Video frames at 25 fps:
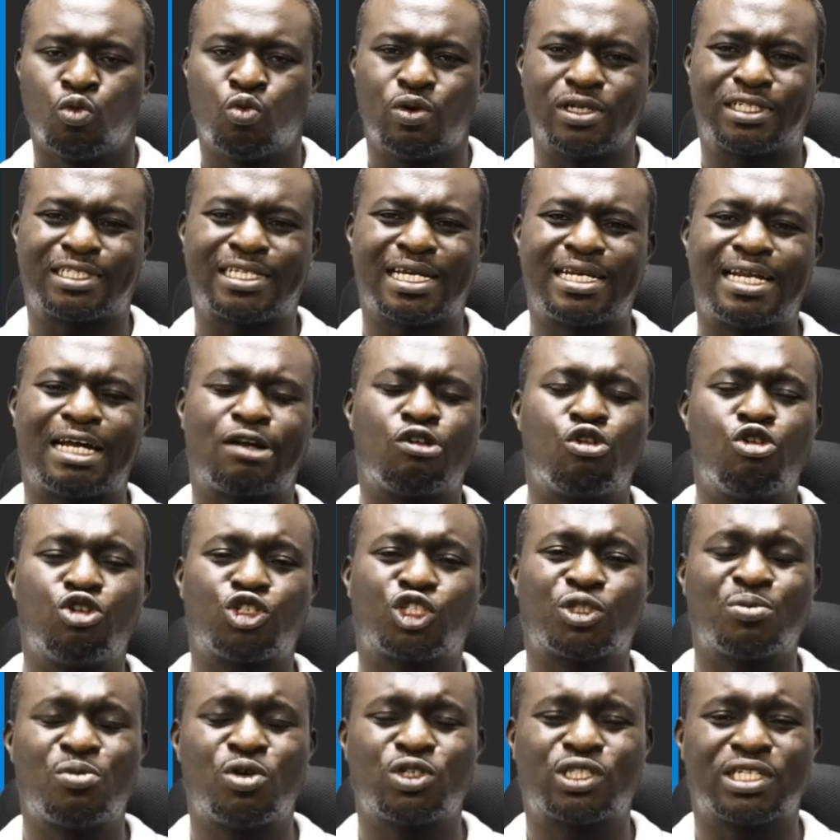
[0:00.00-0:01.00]
We said that
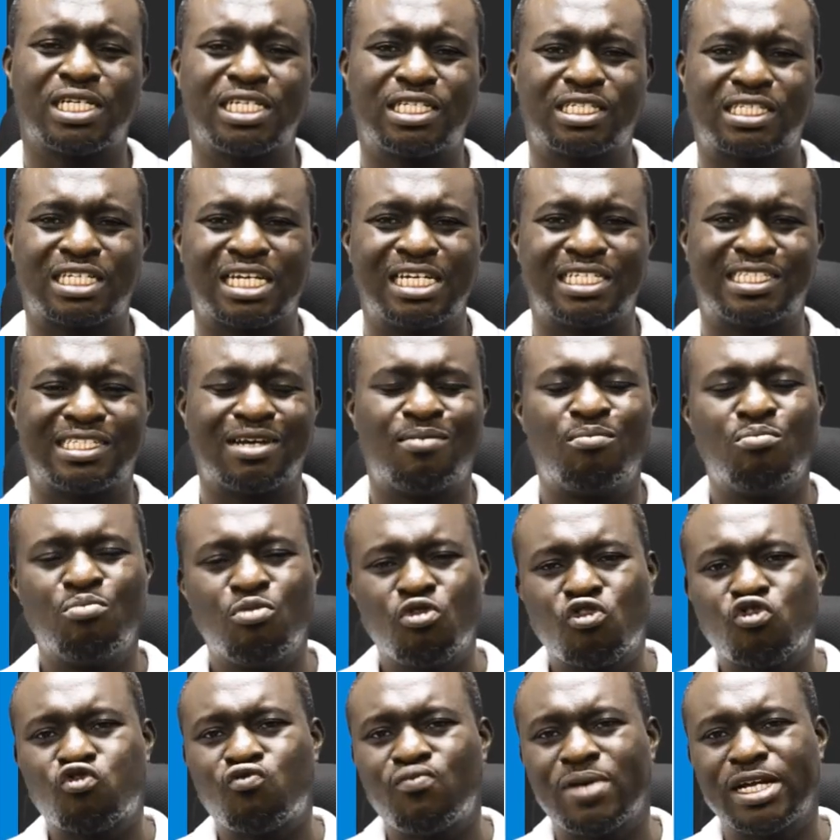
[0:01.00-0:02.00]
osmosis is the
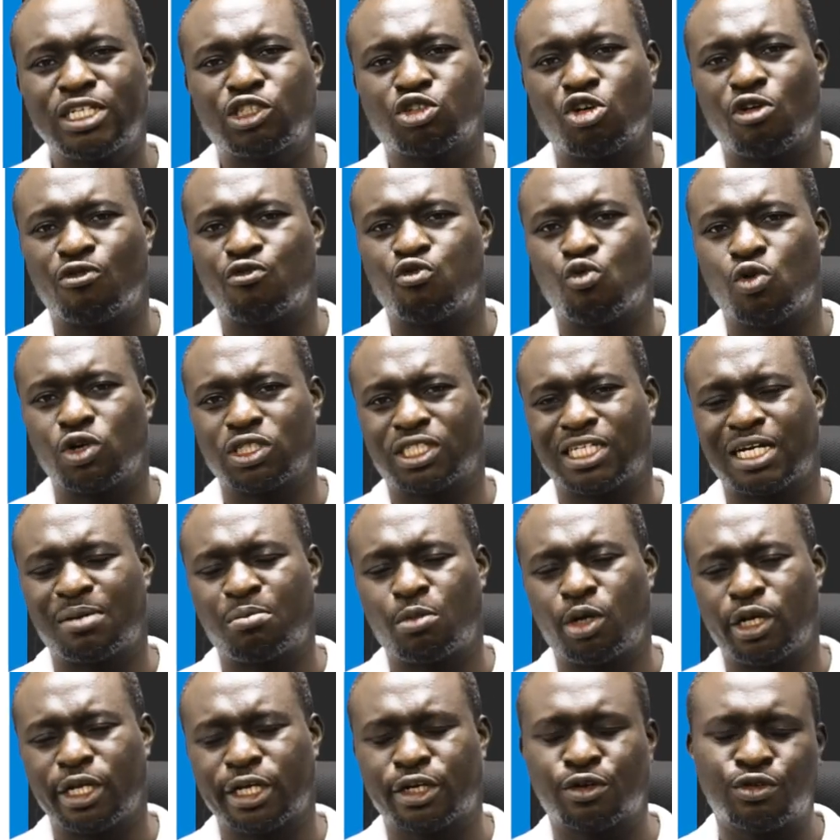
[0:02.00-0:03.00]
movement of water
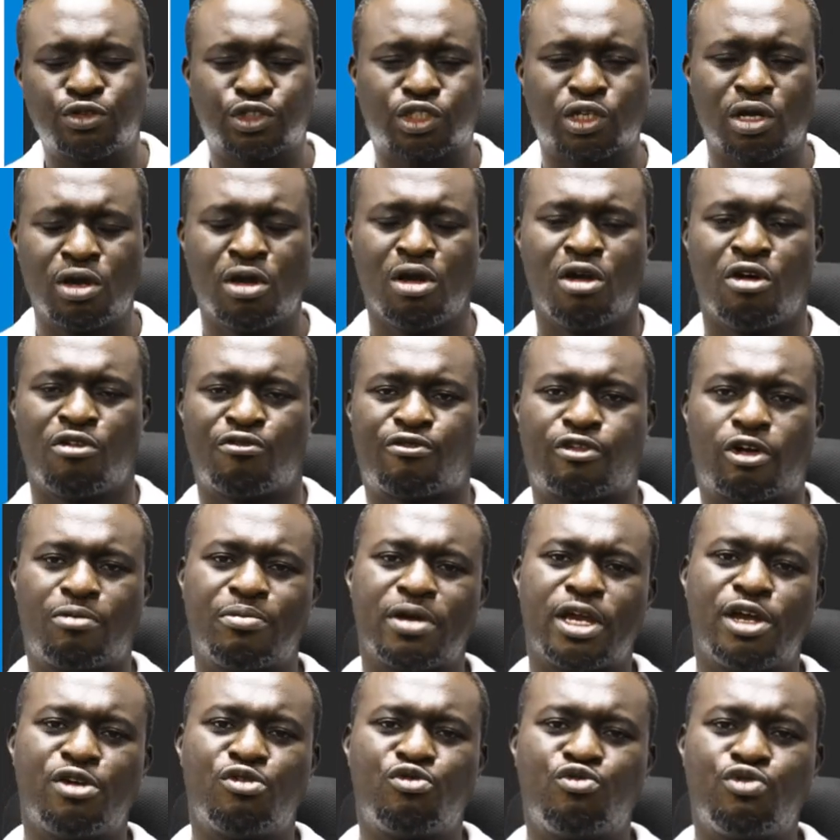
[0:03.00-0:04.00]
molecules
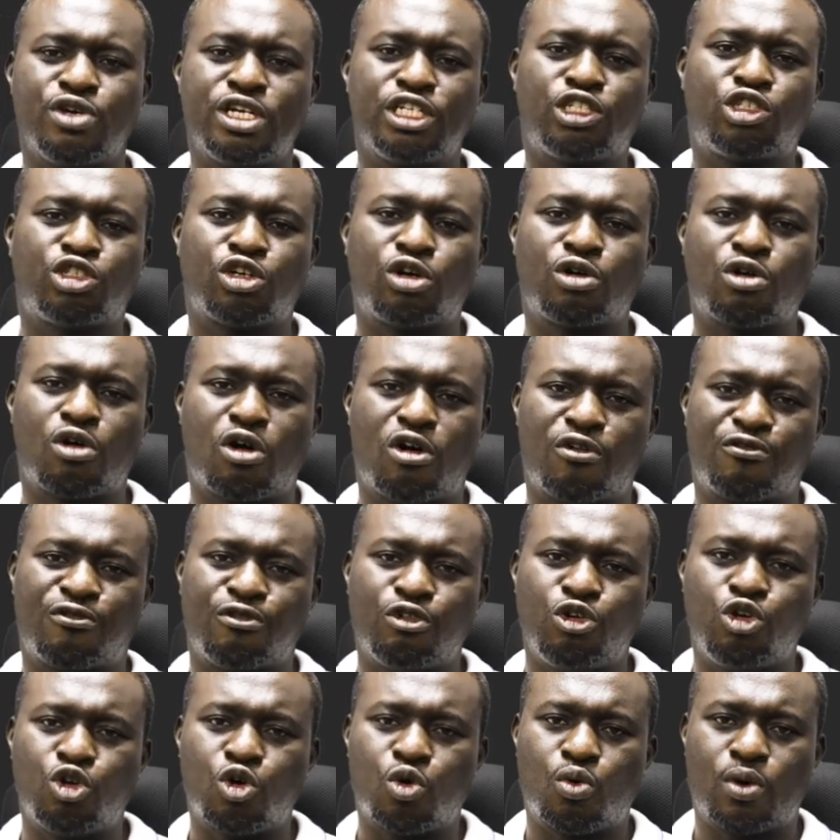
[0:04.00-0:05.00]
from a region
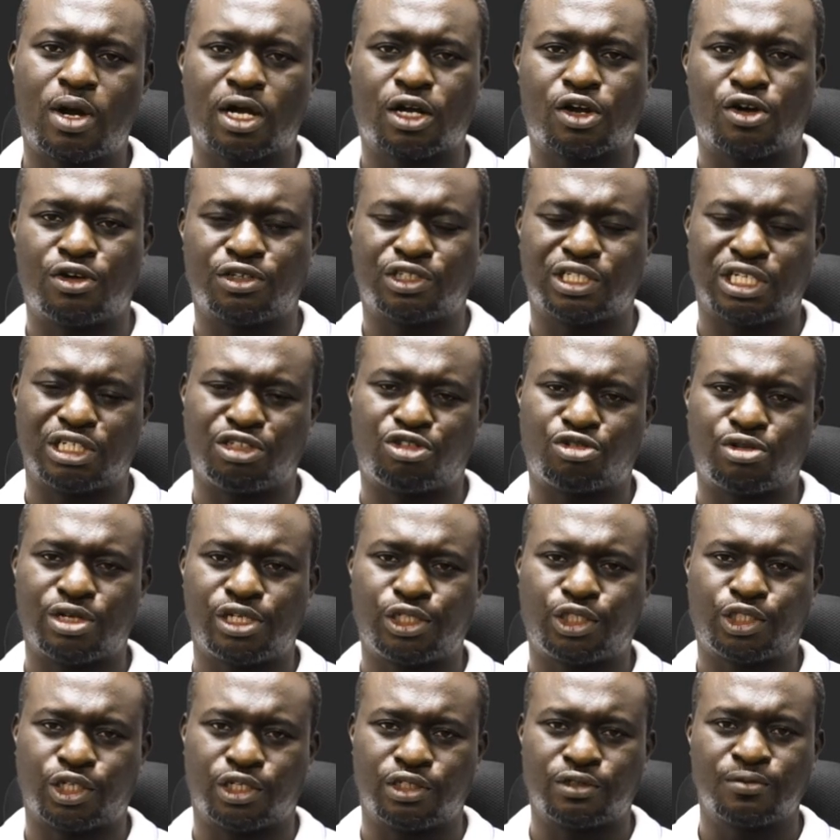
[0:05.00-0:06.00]
of lower
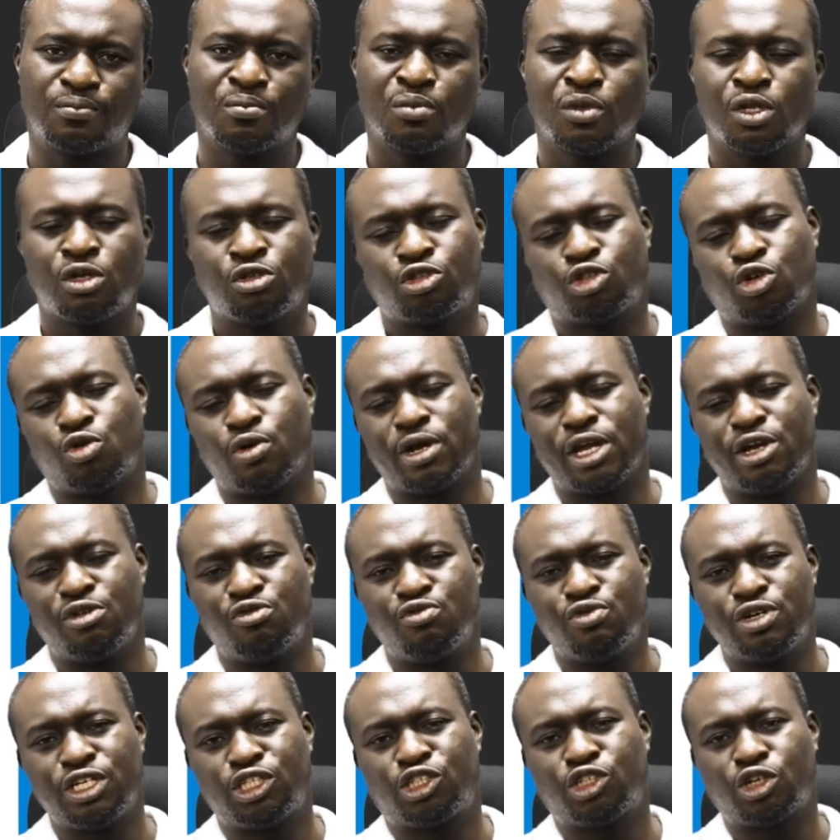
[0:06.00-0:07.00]
concentration to a
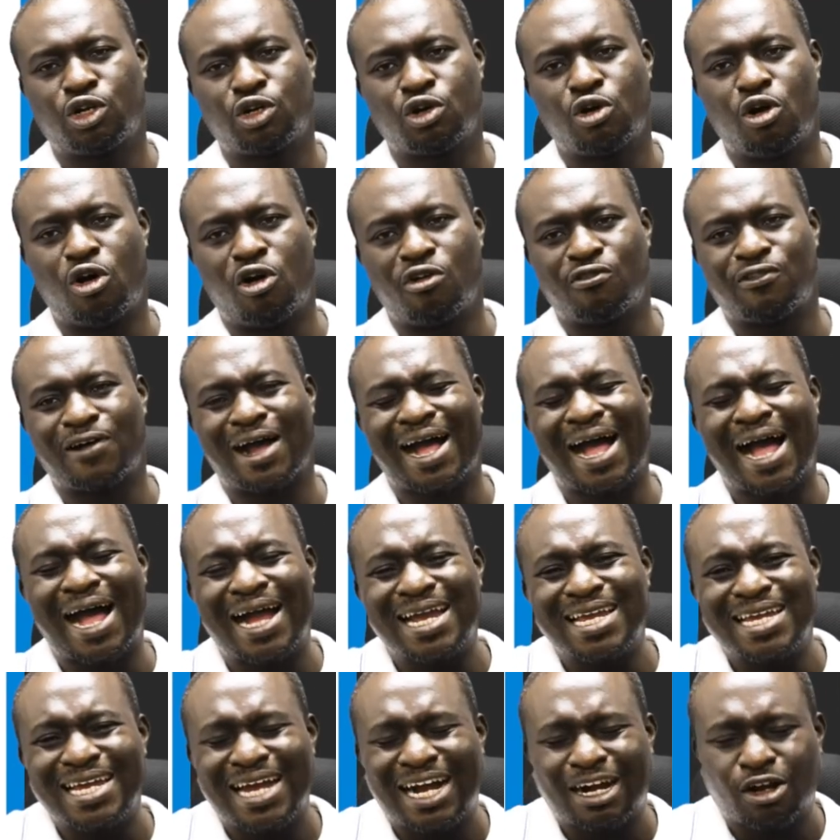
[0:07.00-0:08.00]
region of
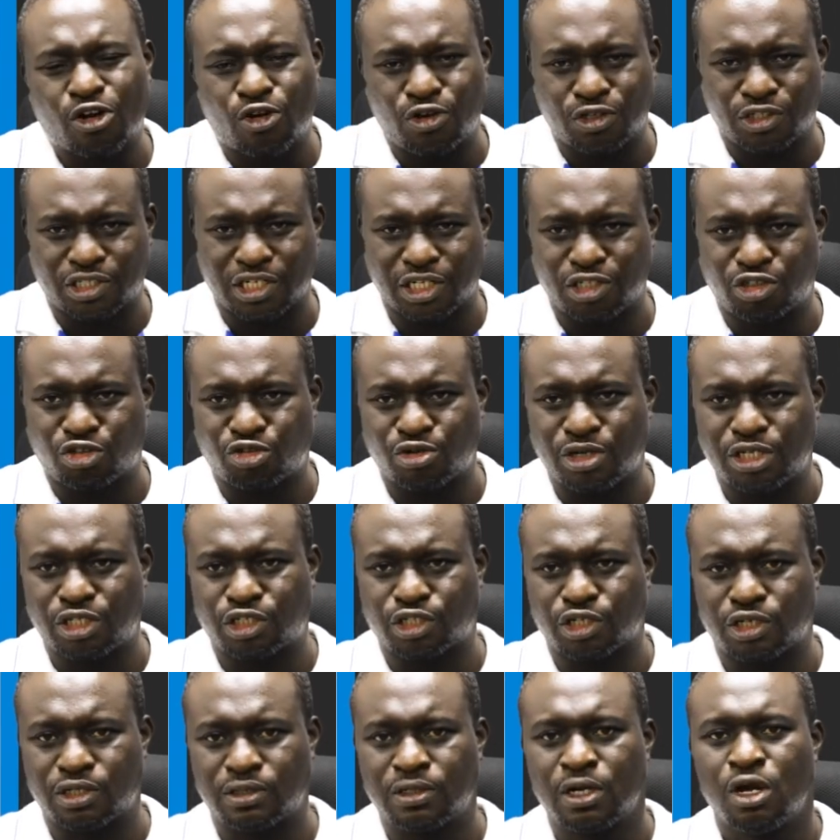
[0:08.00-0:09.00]
higher
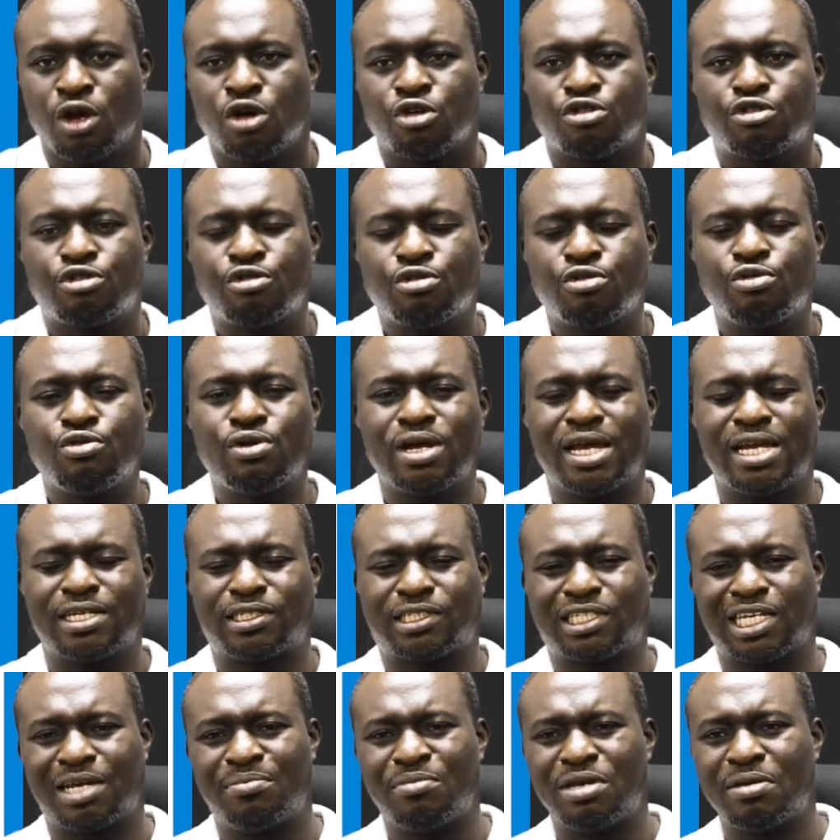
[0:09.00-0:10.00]
concentration through
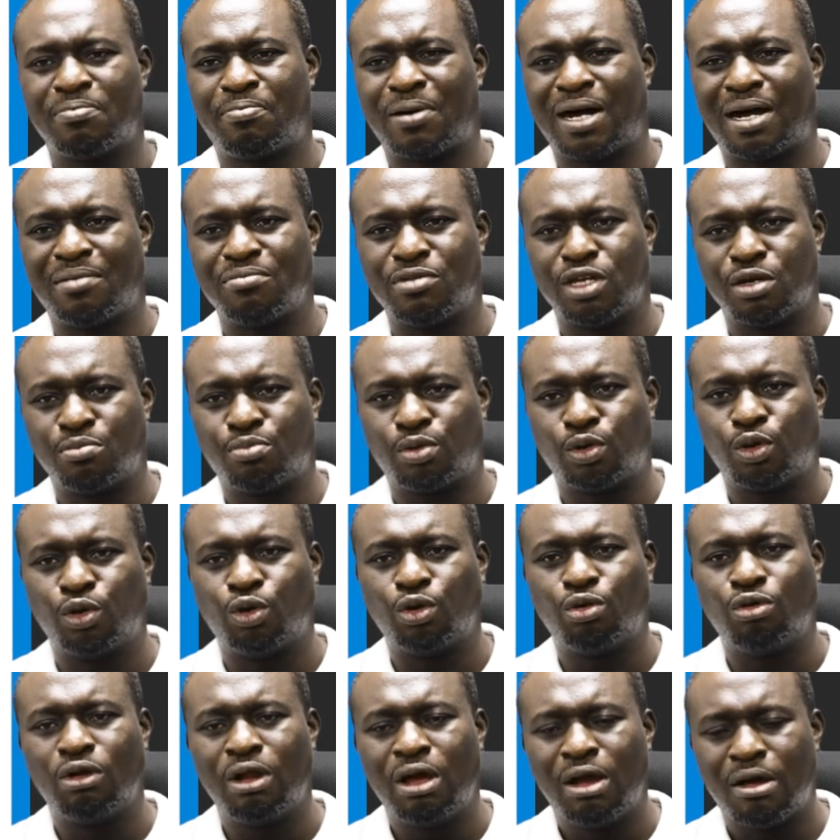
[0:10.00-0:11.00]
a
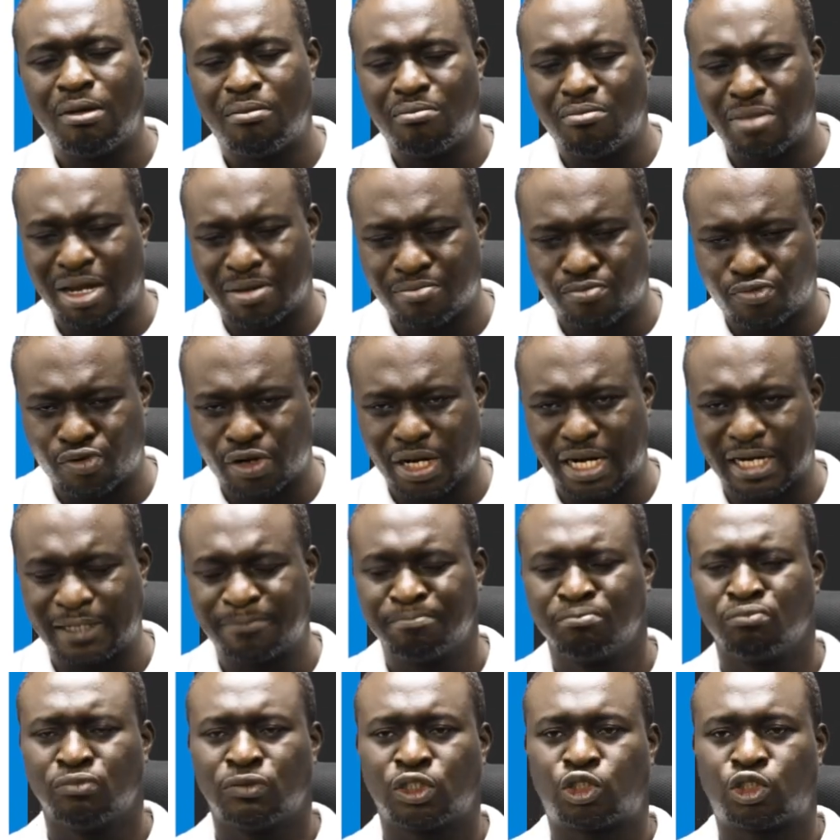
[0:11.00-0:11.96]
semi-permeable membrane.